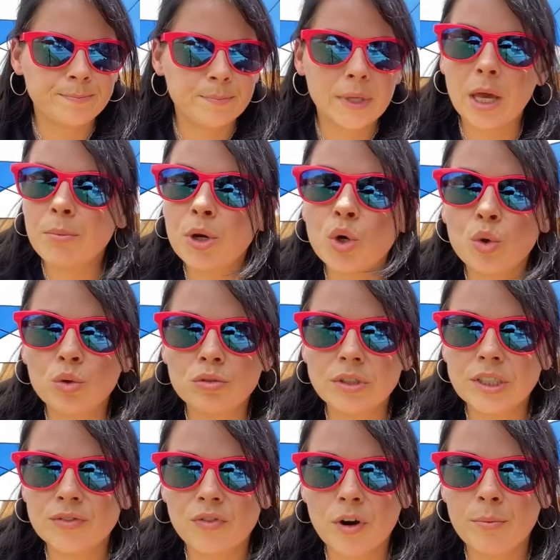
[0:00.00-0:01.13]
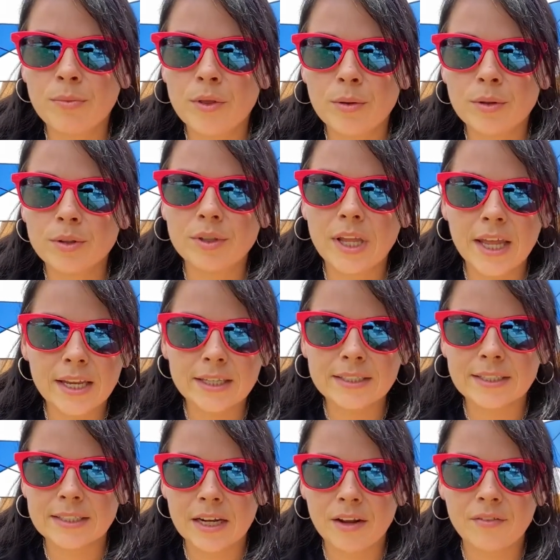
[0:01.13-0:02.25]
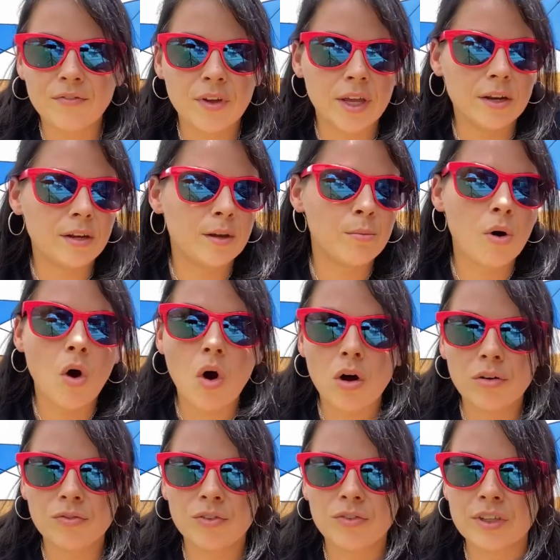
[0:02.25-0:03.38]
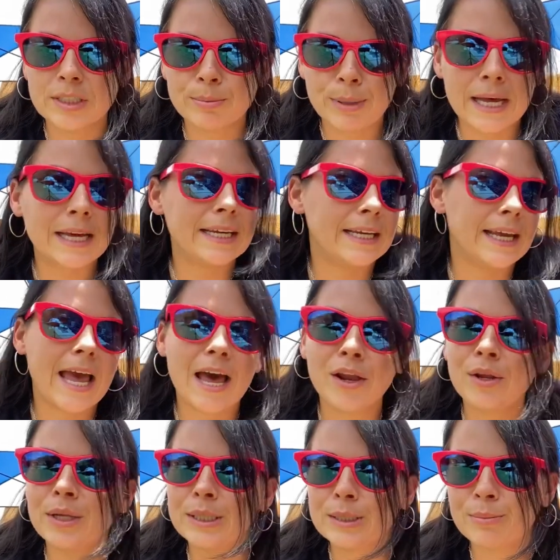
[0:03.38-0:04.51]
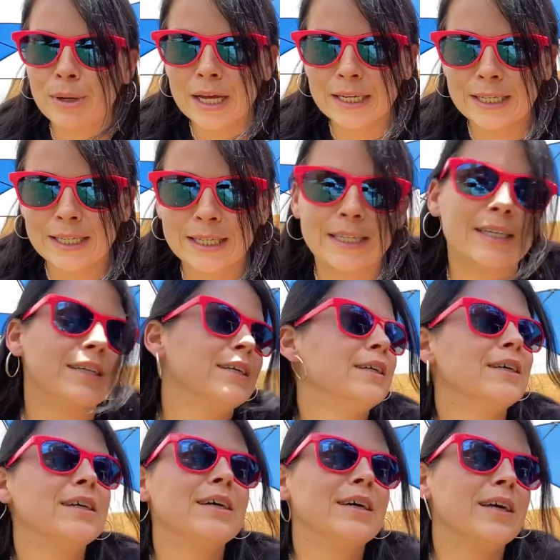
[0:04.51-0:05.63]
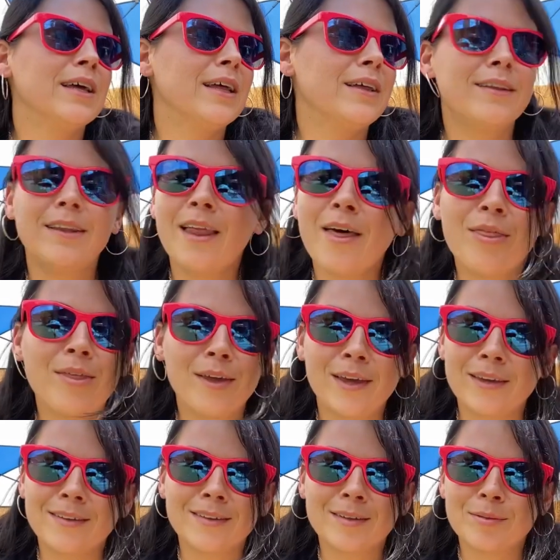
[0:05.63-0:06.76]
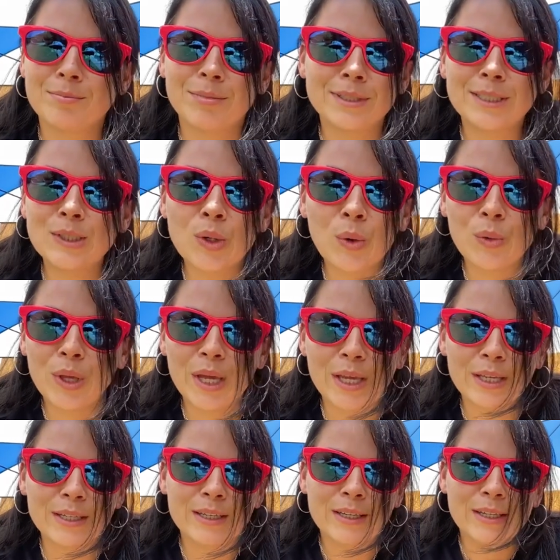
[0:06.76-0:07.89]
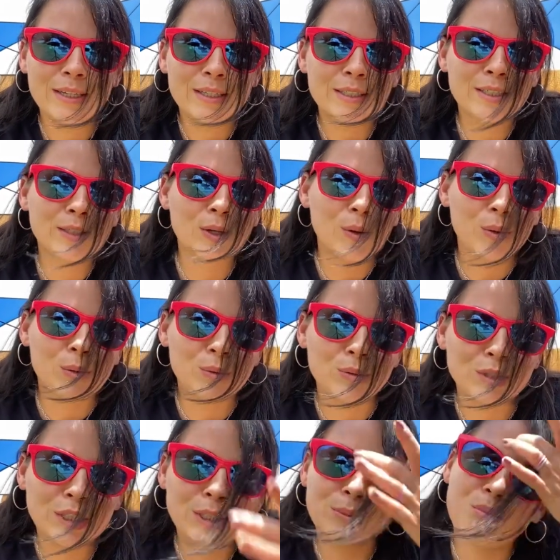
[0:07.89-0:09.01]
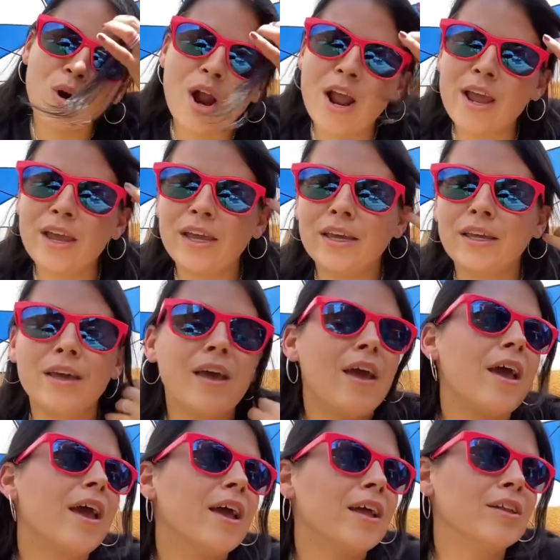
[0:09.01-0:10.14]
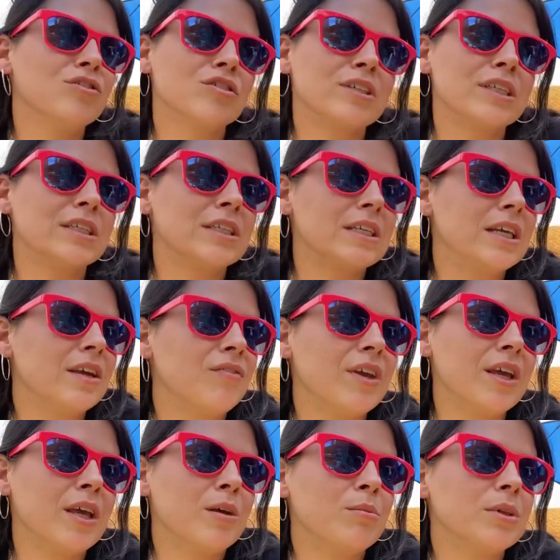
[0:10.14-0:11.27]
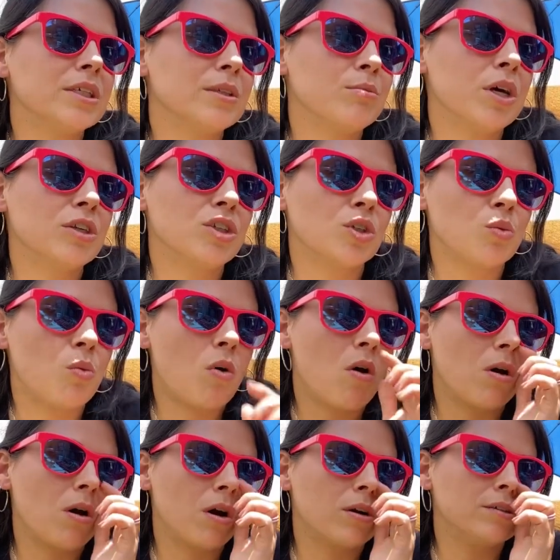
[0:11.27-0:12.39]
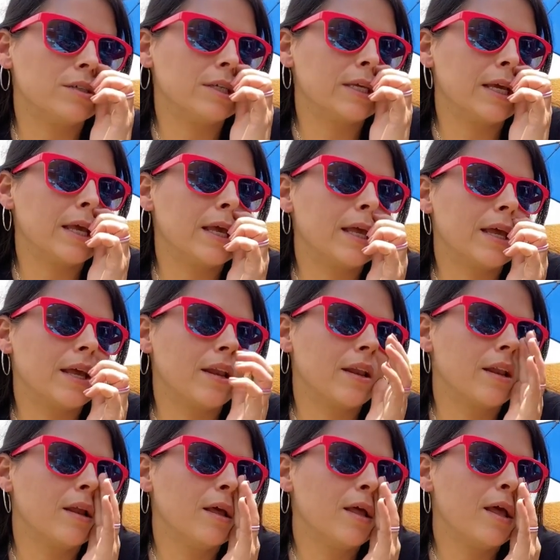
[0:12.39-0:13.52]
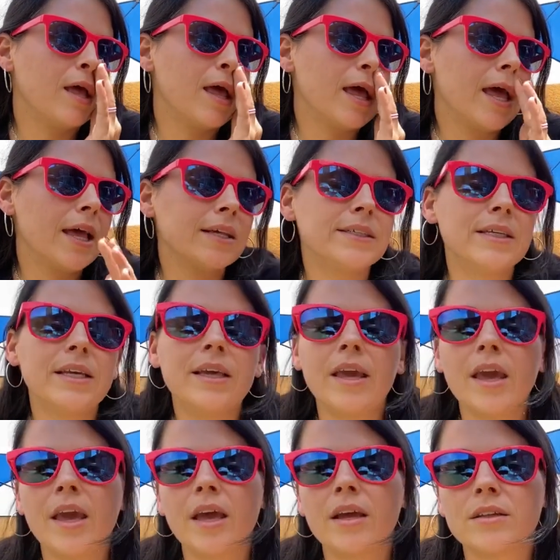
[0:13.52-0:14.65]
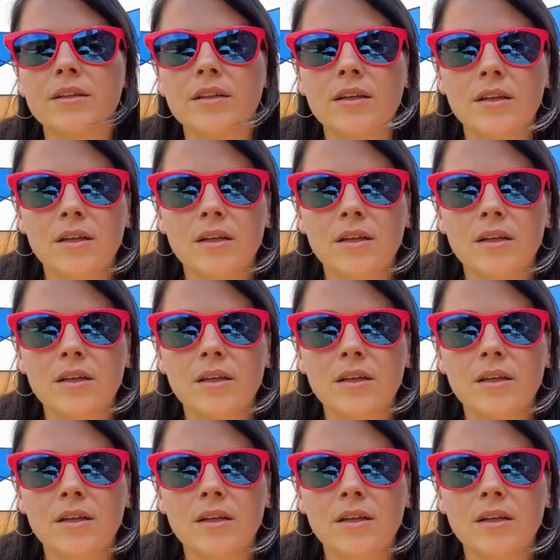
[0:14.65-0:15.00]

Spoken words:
chemicals from the lettuce that I fed him off of his body, out of his body. Nothing but soaking. So spraying and just giving him as much water to get in as he can